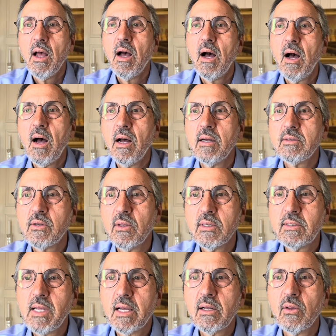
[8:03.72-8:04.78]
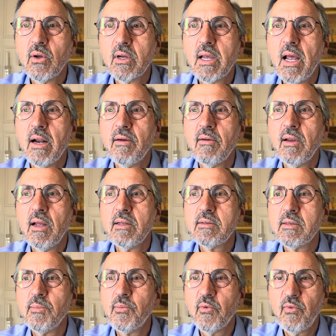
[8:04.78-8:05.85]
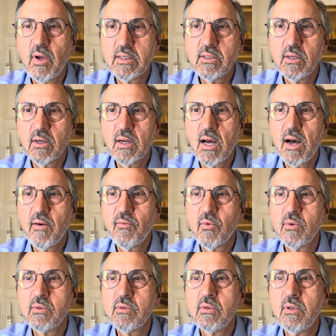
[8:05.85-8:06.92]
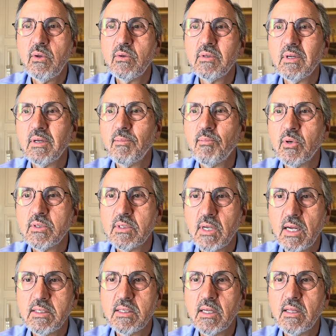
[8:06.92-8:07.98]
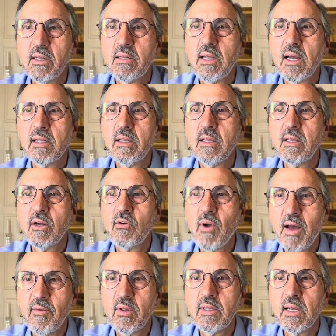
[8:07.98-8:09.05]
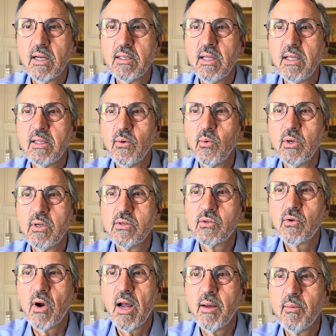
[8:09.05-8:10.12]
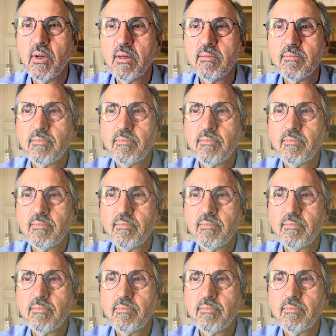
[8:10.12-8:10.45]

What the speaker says: So let's take a look at some professional golfers using precisely the gravity technique that we're describing.